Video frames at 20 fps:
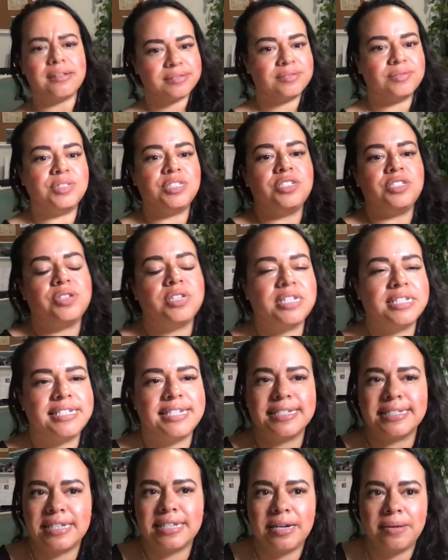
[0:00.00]
when you do it on
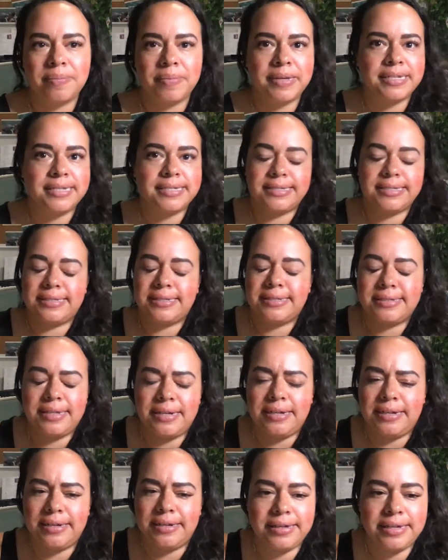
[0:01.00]
desktop, it
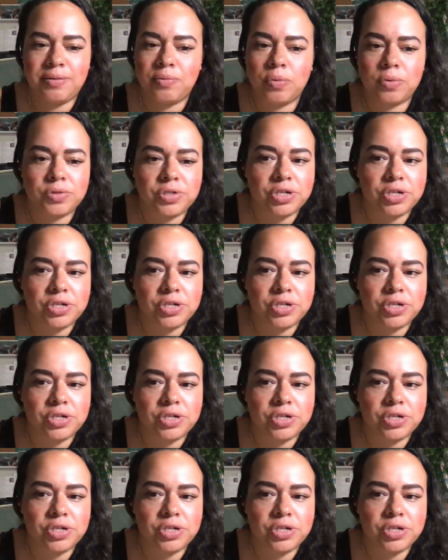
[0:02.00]
won't